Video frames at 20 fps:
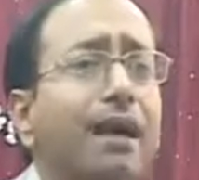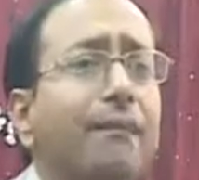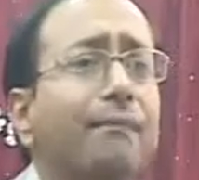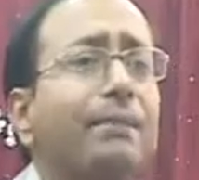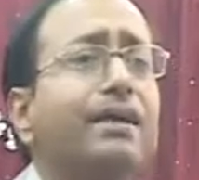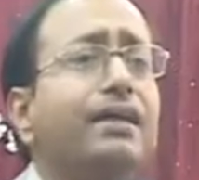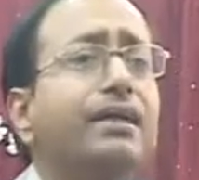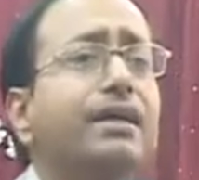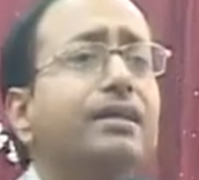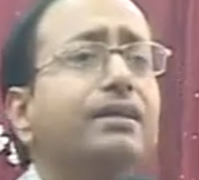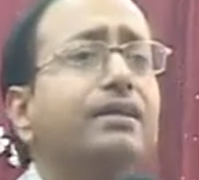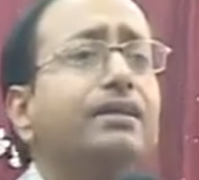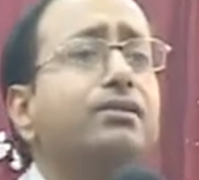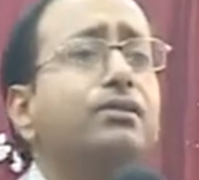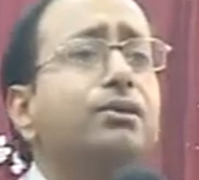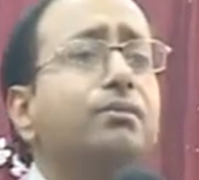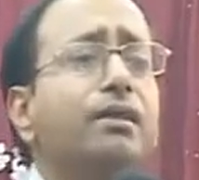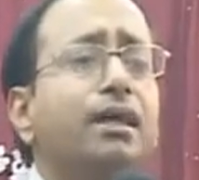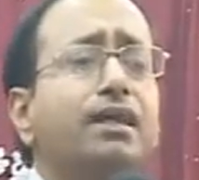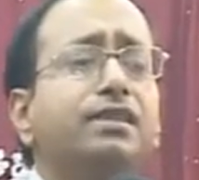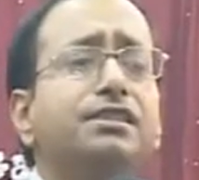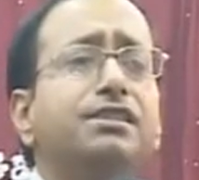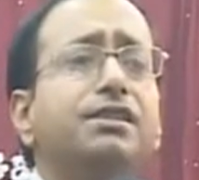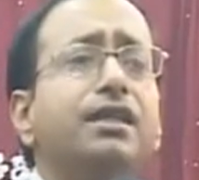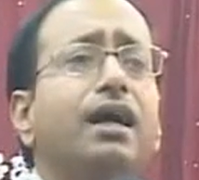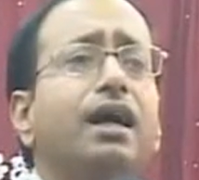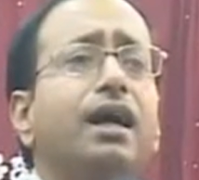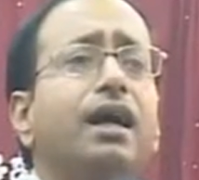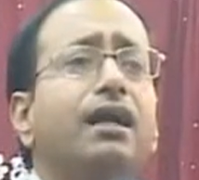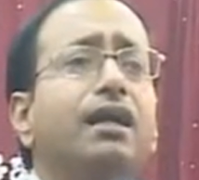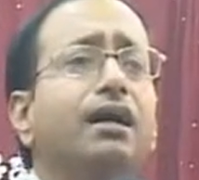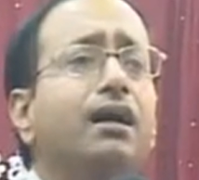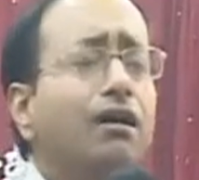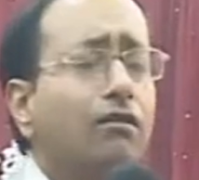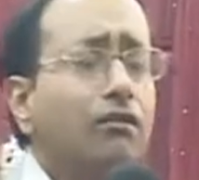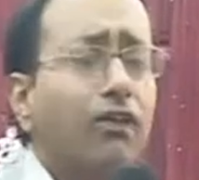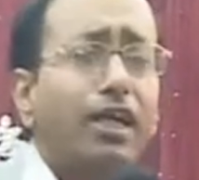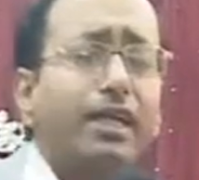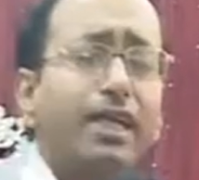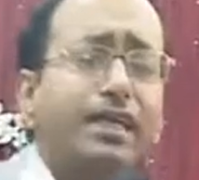happened to my child
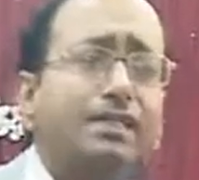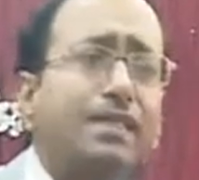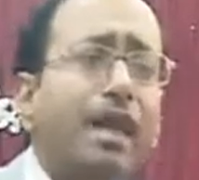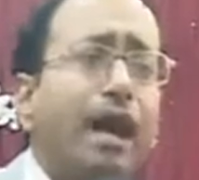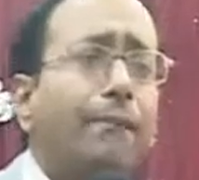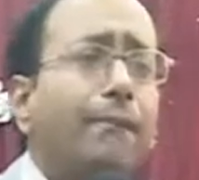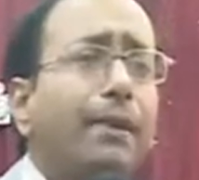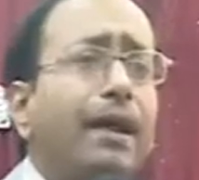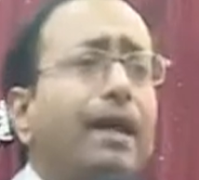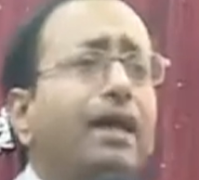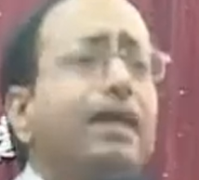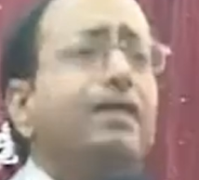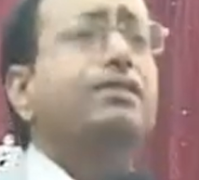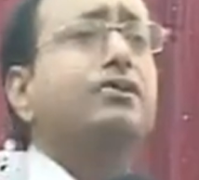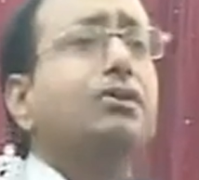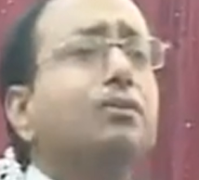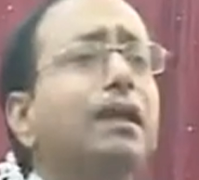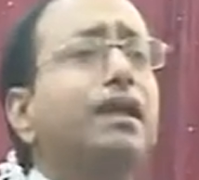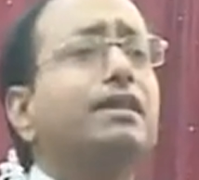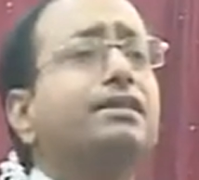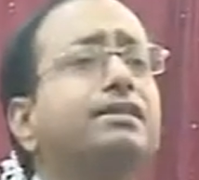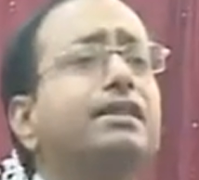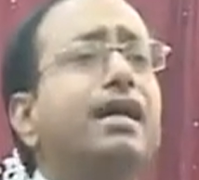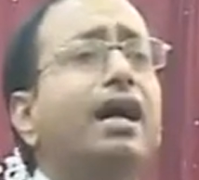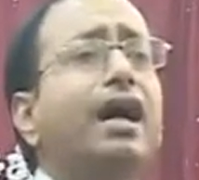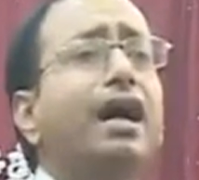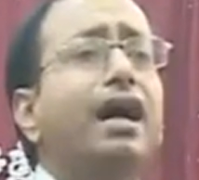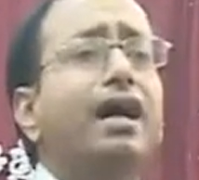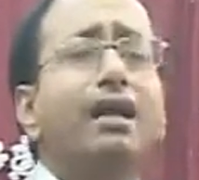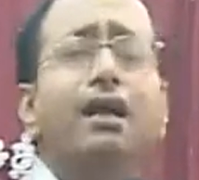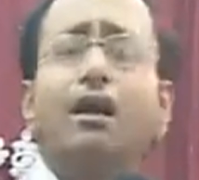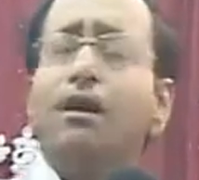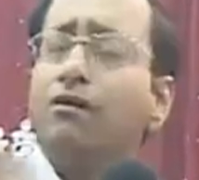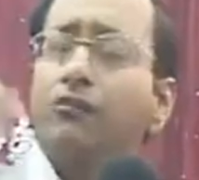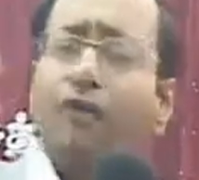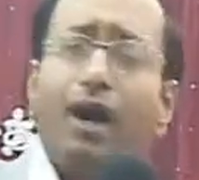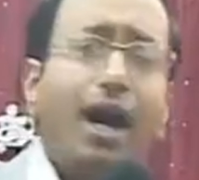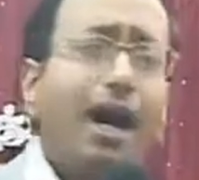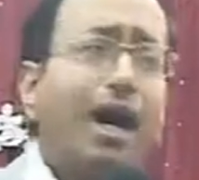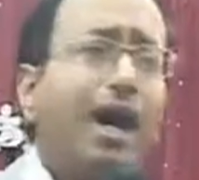what has happened to my child
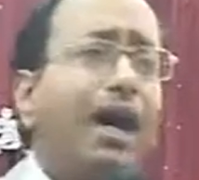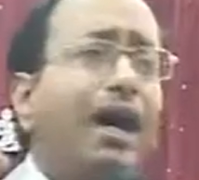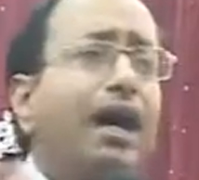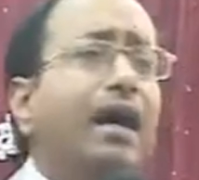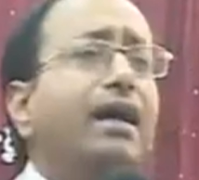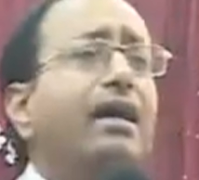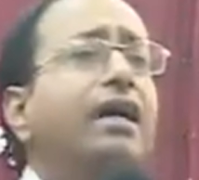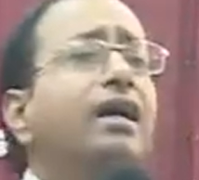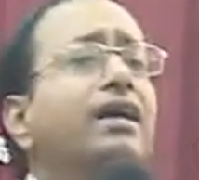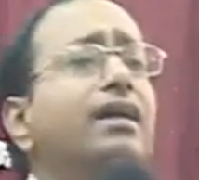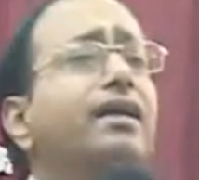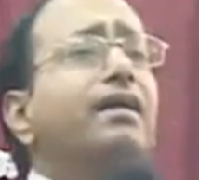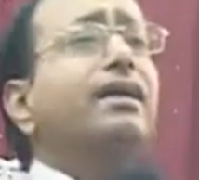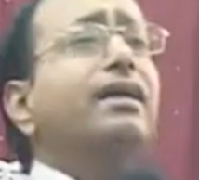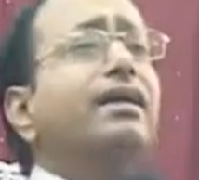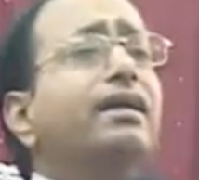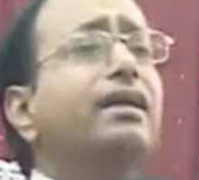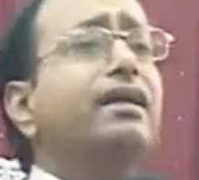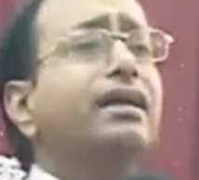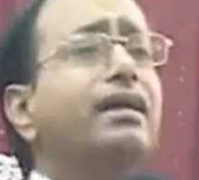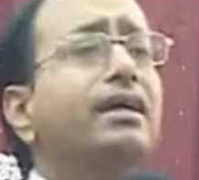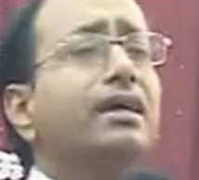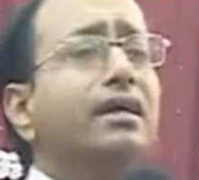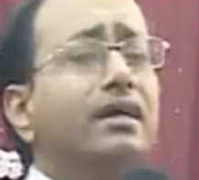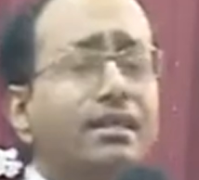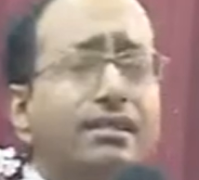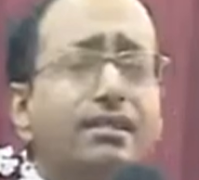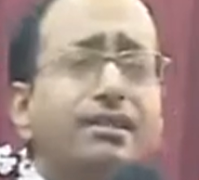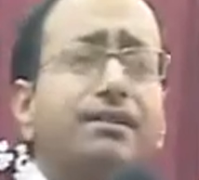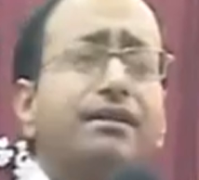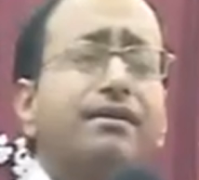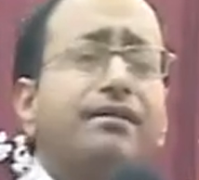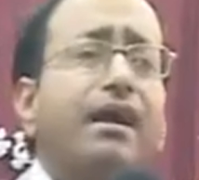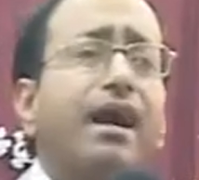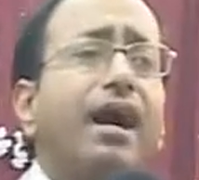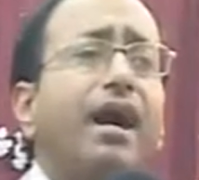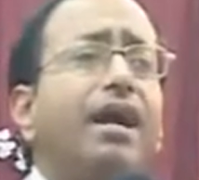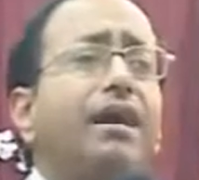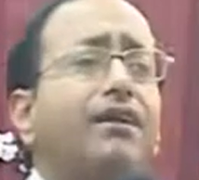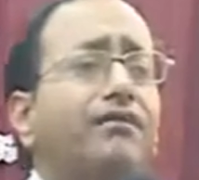why he is
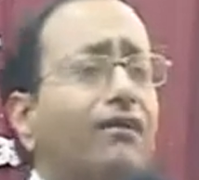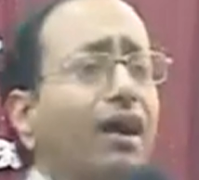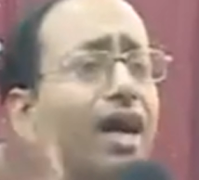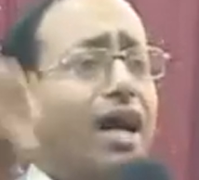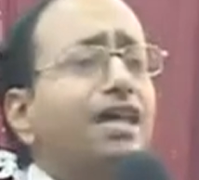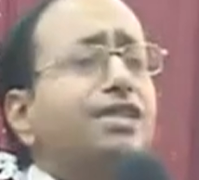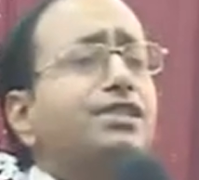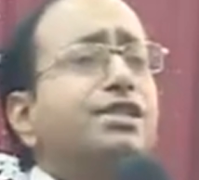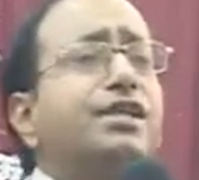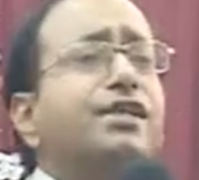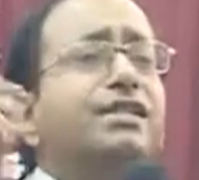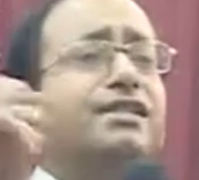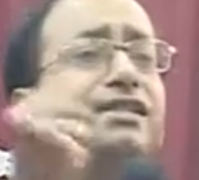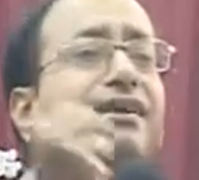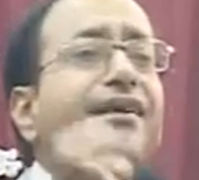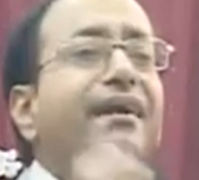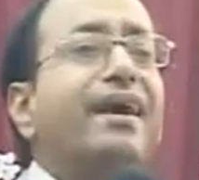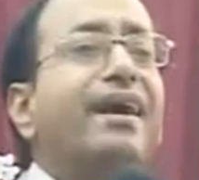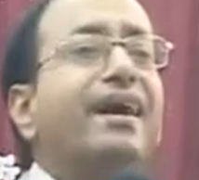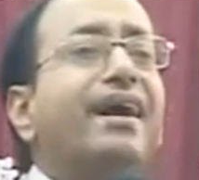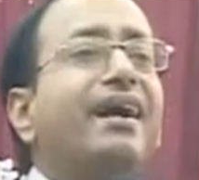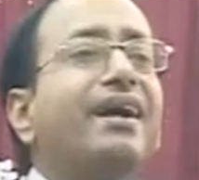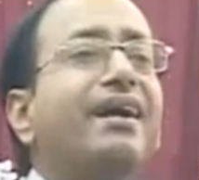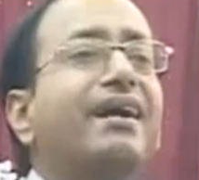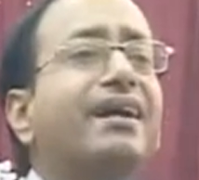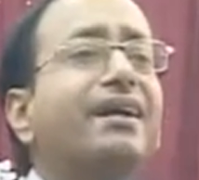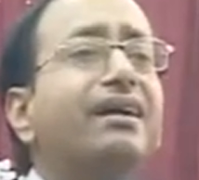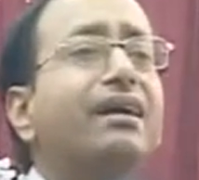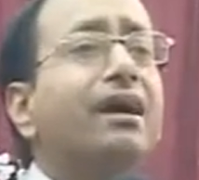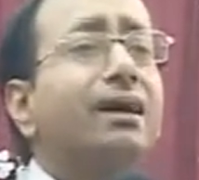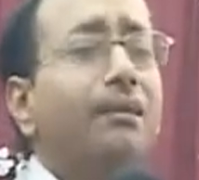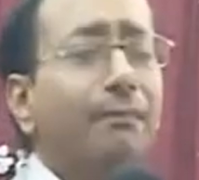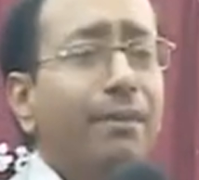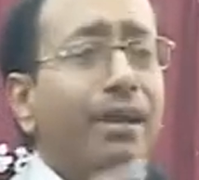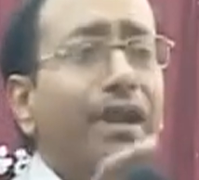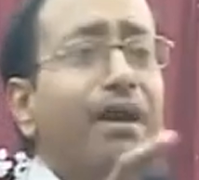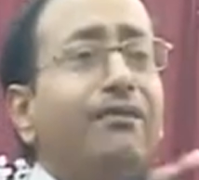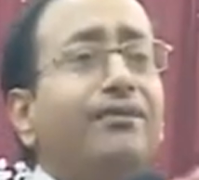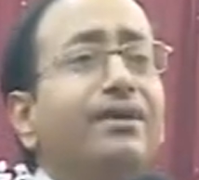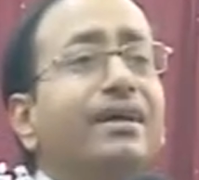crying why she is crying
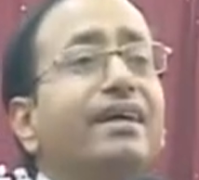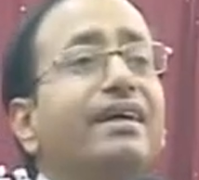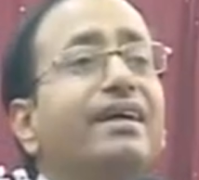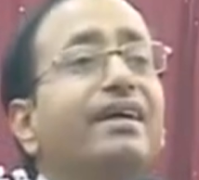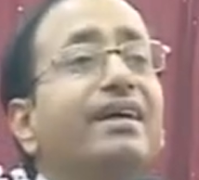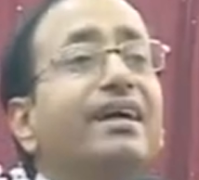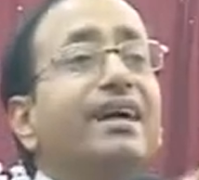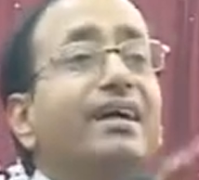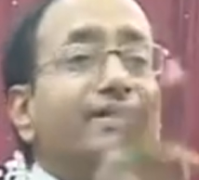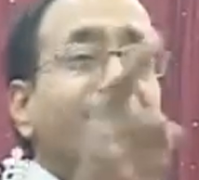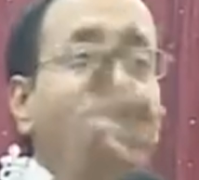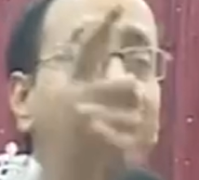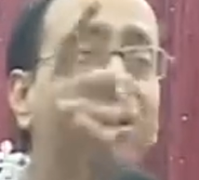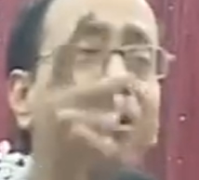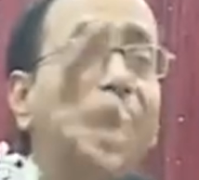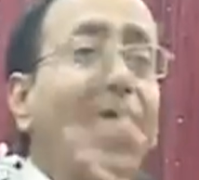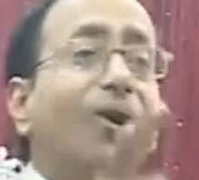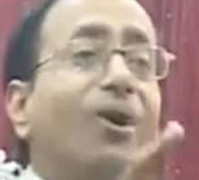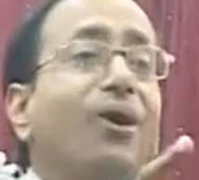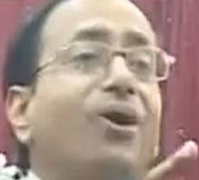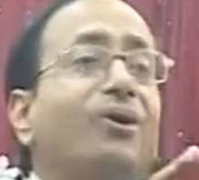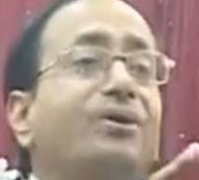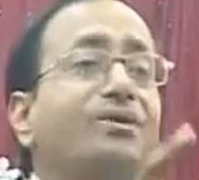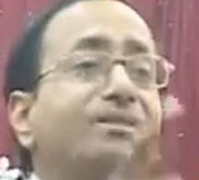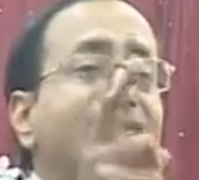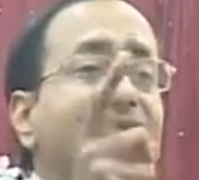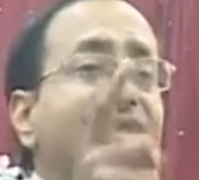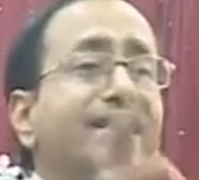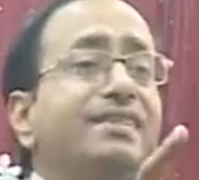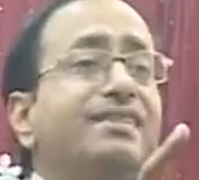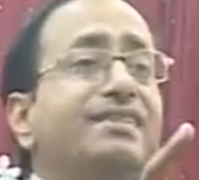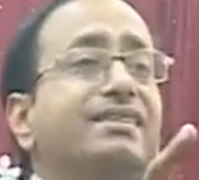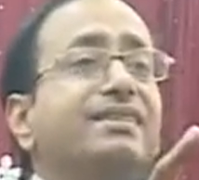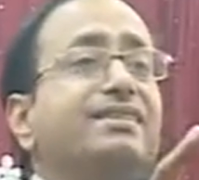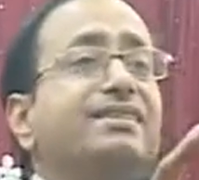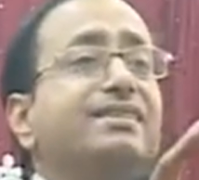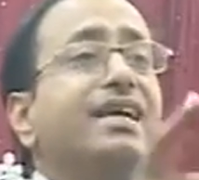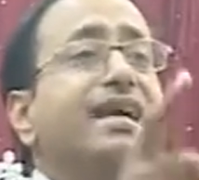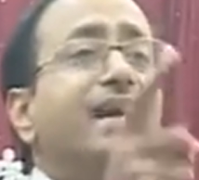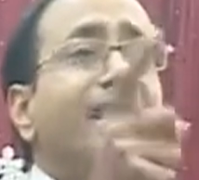beloved the Lord
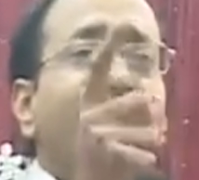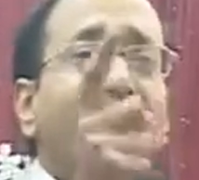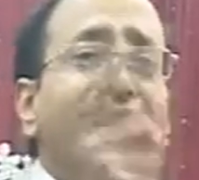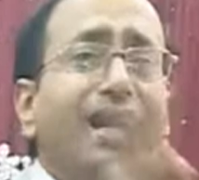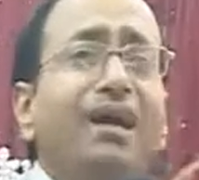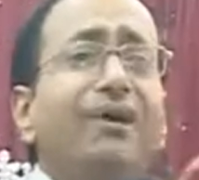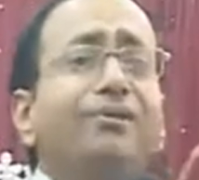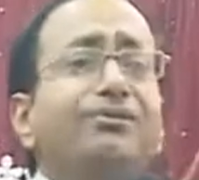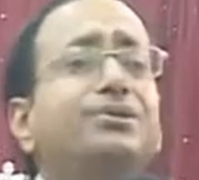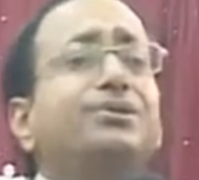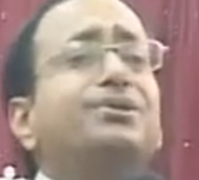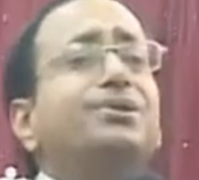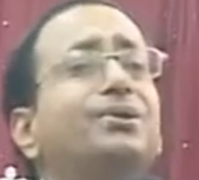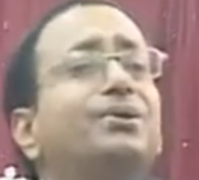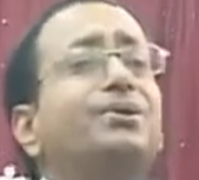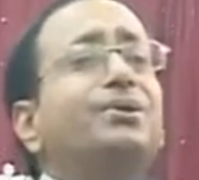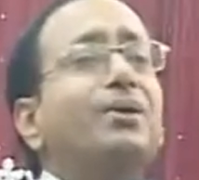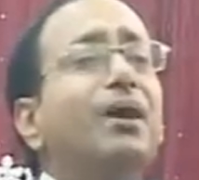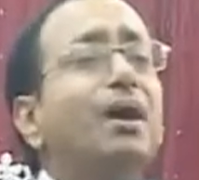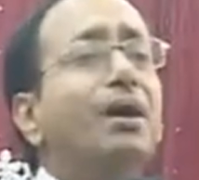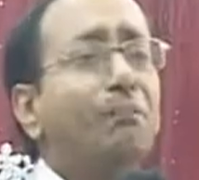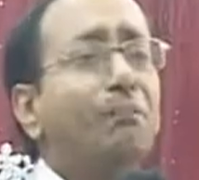Jesus loves you